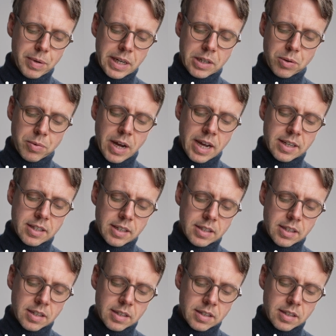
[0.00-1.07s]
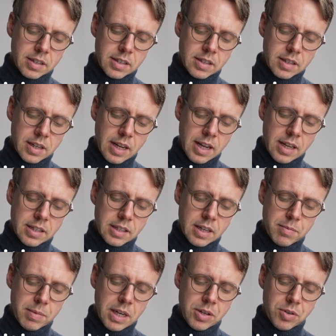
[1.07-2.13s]
way to write this is the
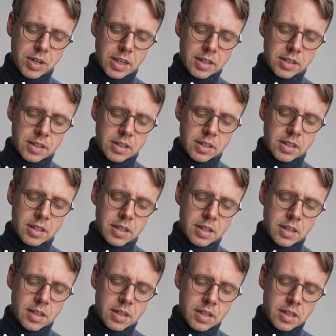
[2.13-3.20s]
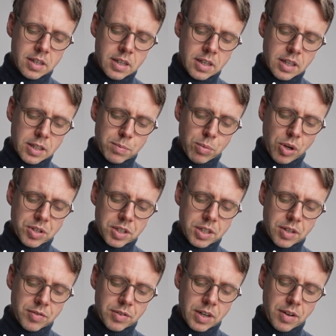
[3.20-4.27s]
Hessian matrix is
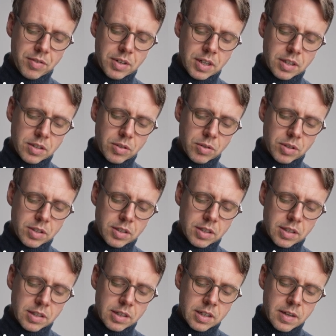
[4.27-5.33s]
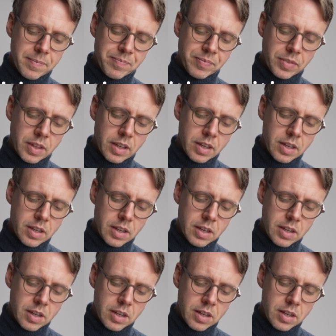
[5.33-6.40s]
positive definite. So it's this
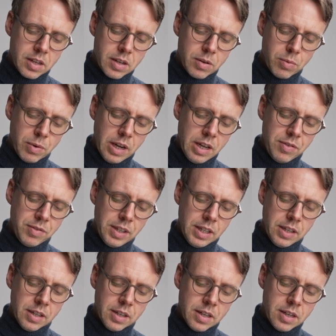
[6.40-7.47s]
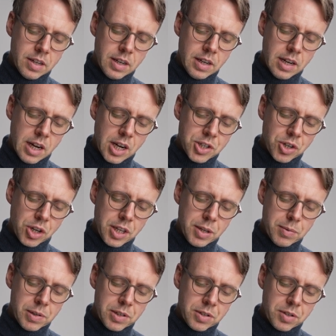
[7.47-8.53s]
wavy larger or
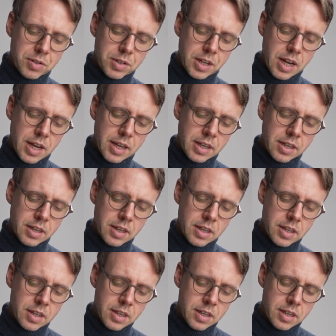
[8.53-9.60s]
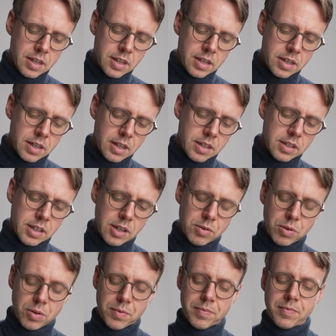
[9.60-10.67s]
equal to sign than
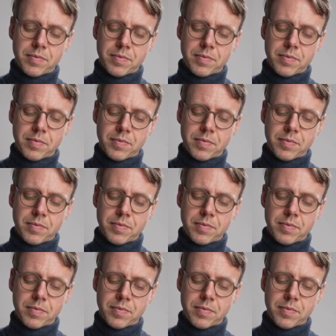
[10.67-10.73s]
0.